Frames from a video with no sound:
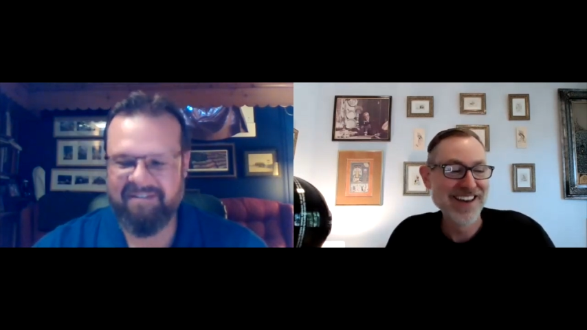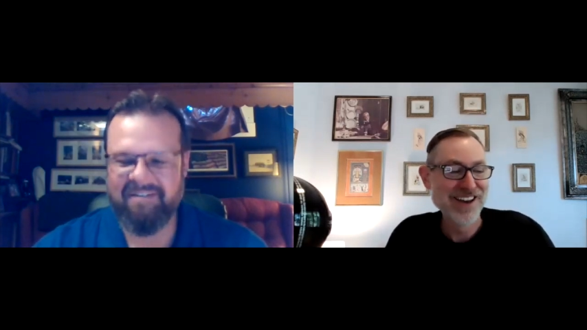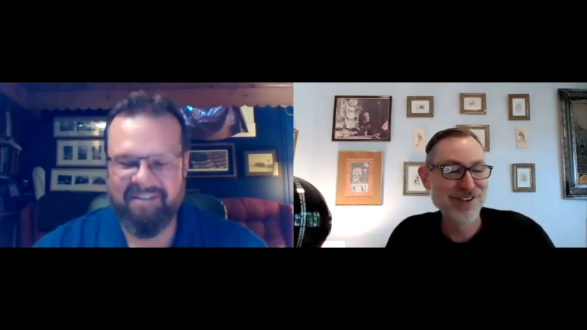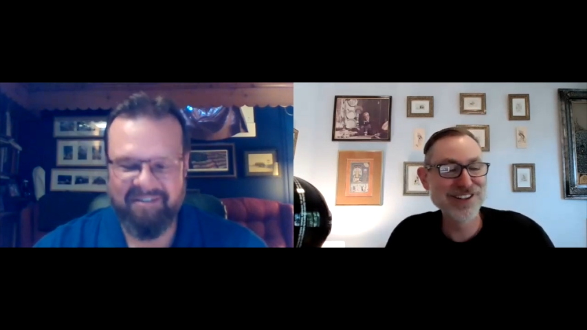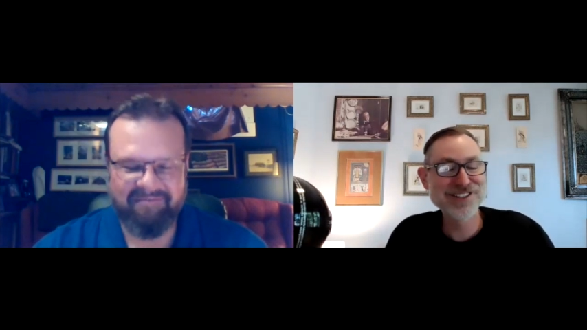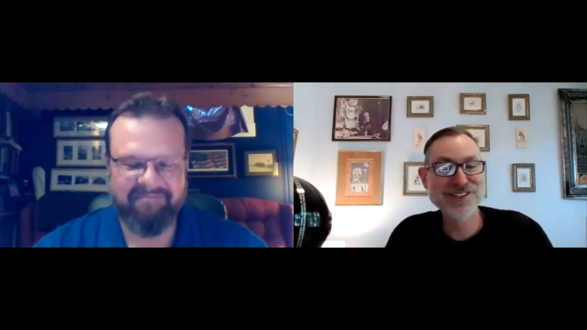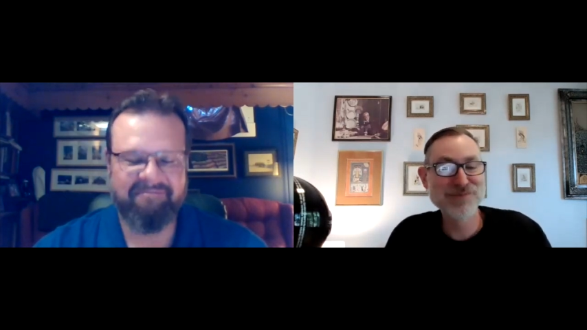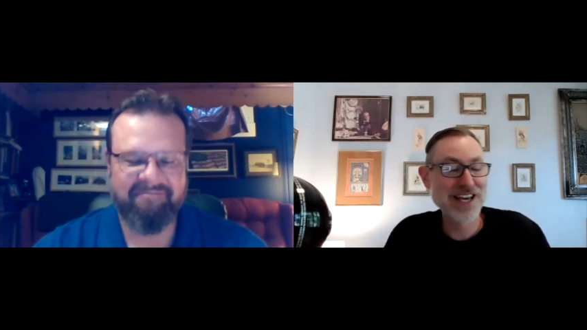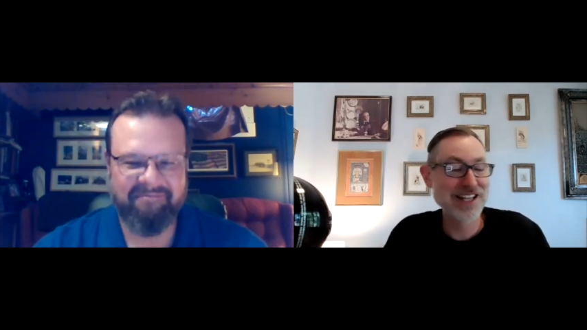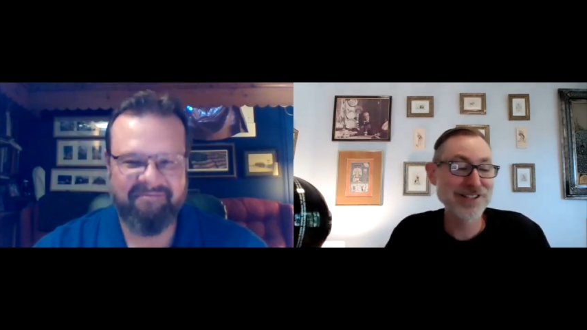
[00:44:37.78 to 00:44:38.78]
Speaker 1: well, this has
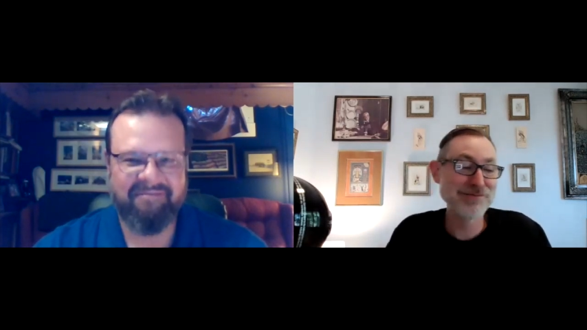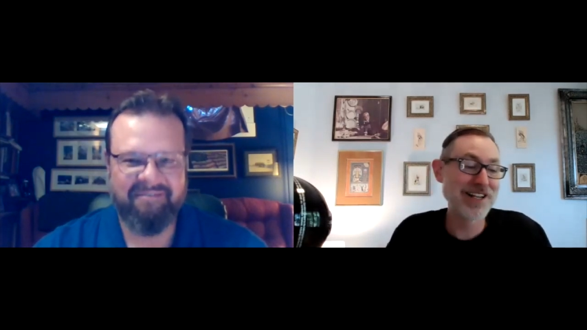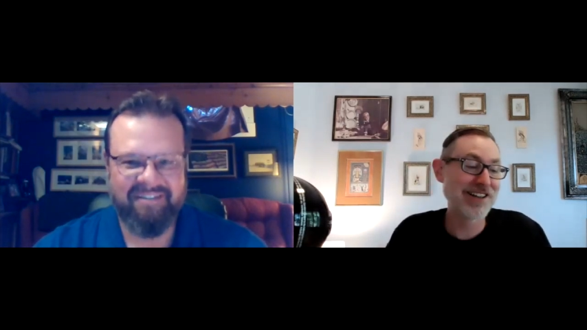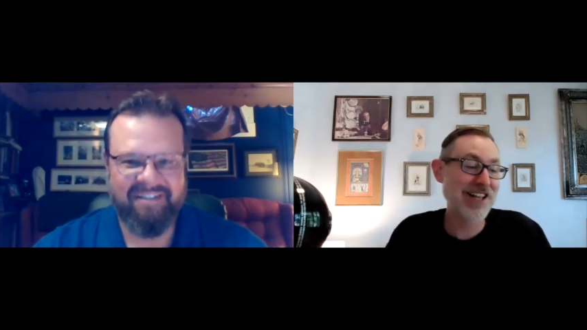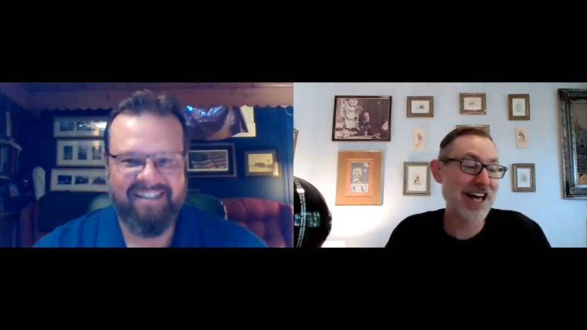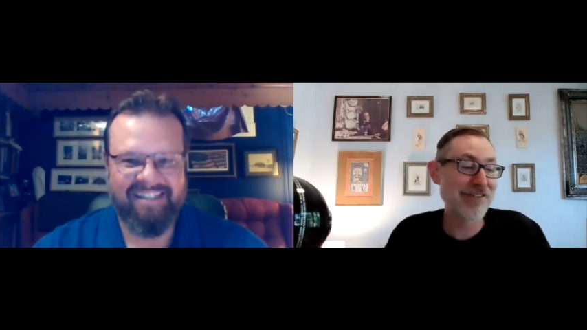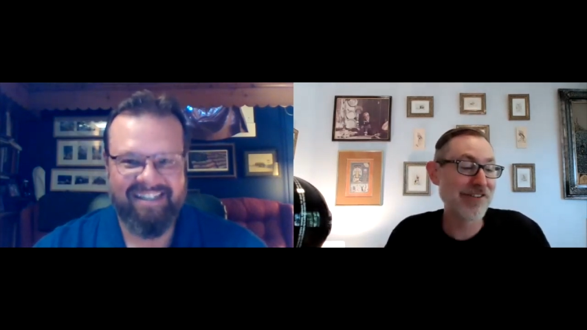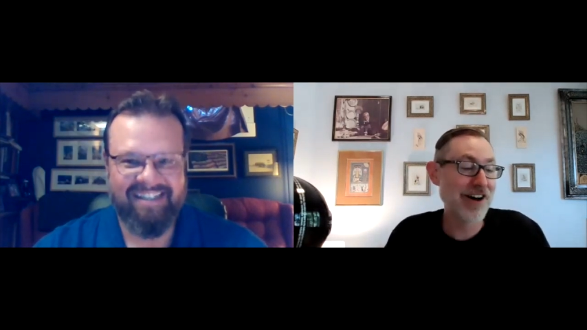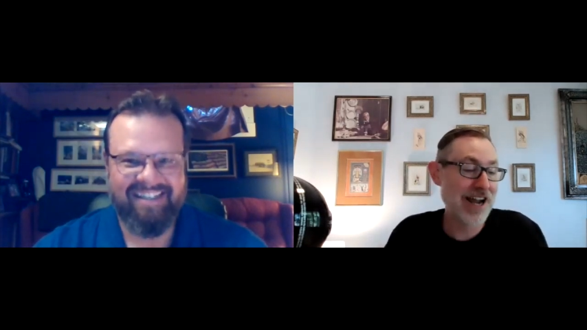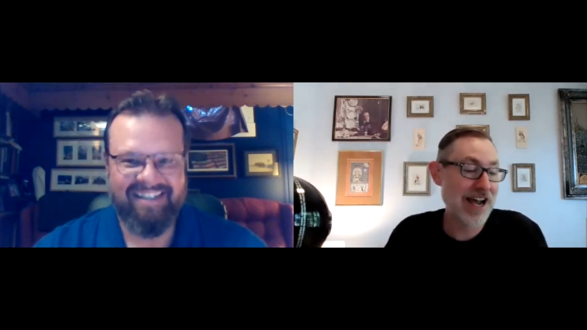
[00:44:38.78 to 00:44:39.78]
been this has been a lot
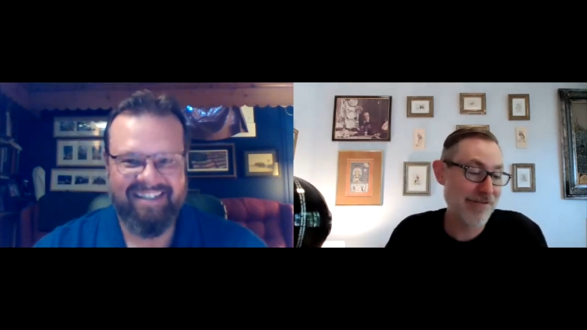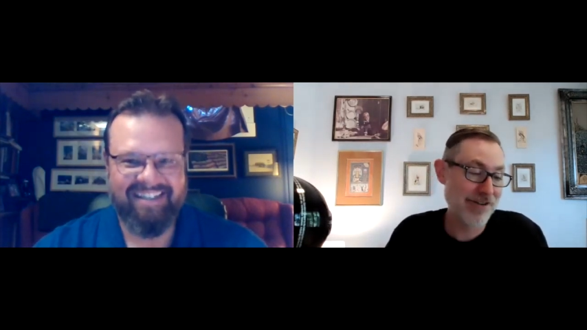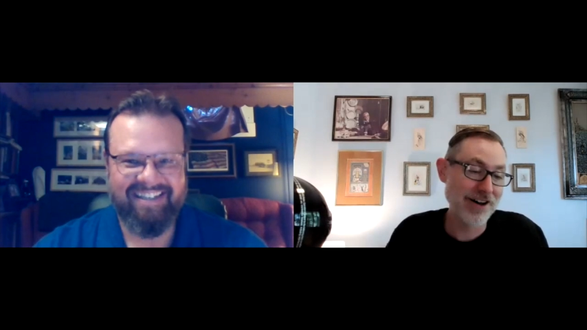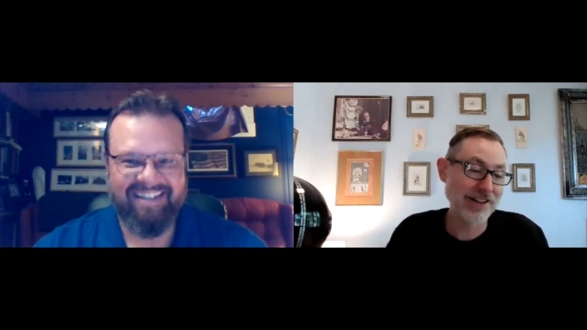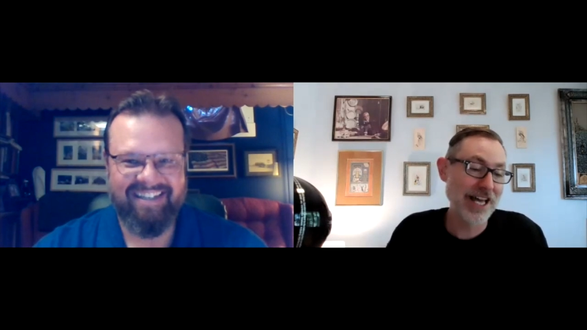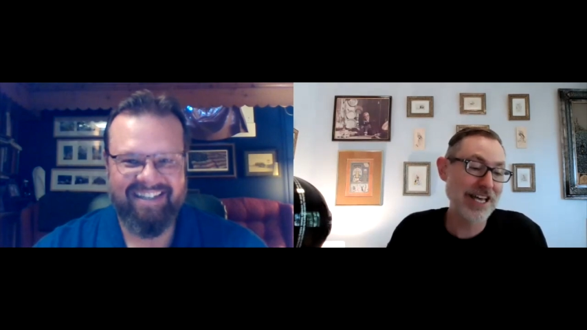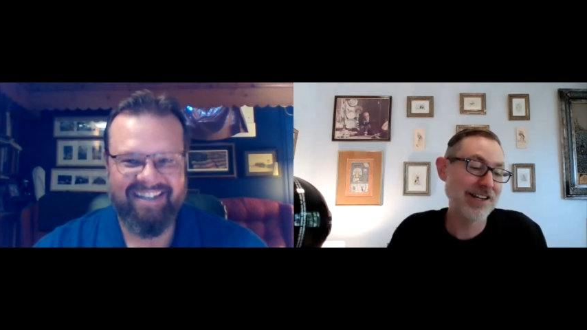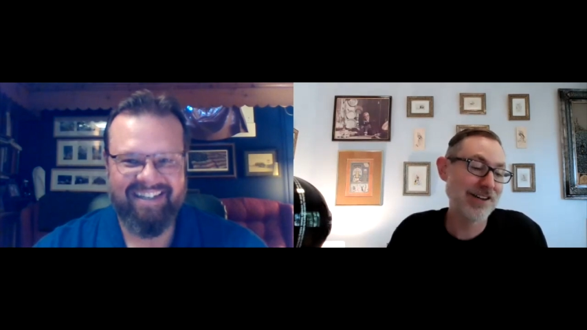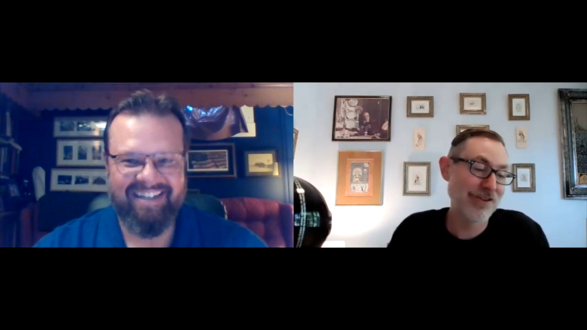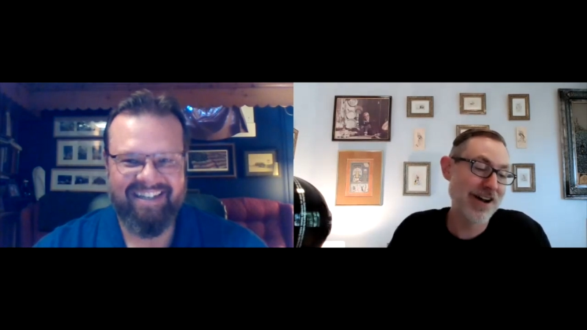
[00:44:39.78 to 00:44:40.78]
of fun. I have a
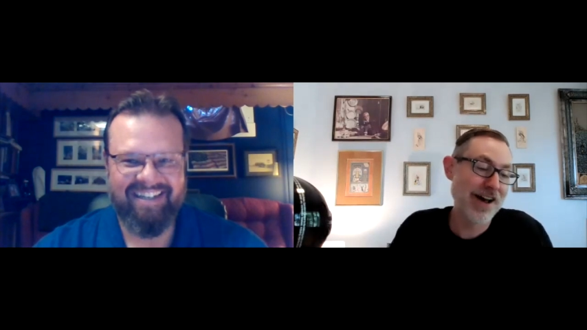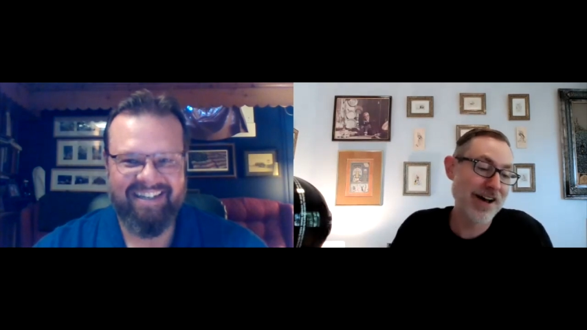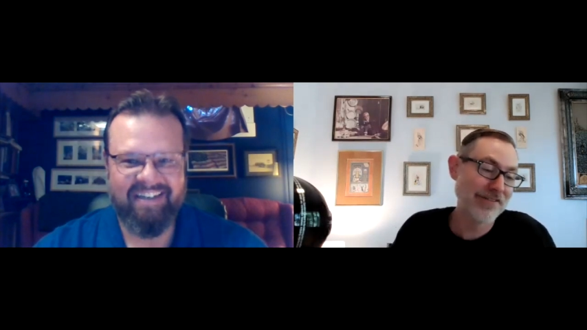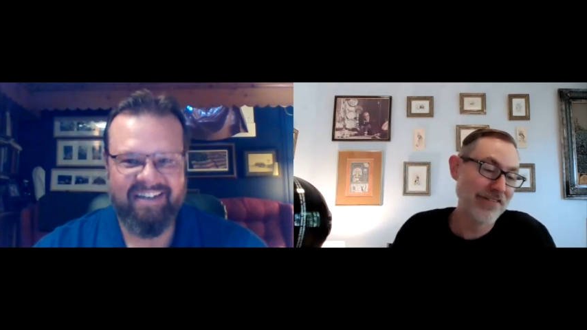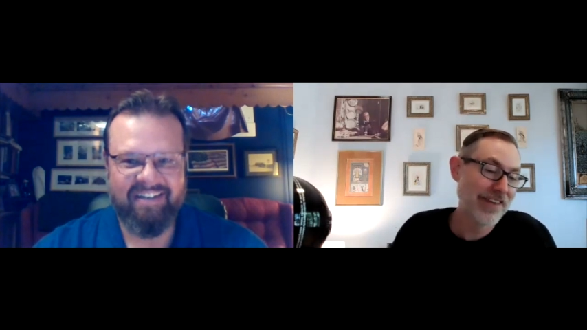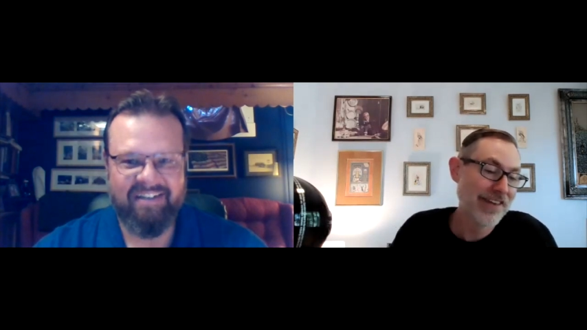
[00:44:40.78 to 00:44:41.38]
lightning round.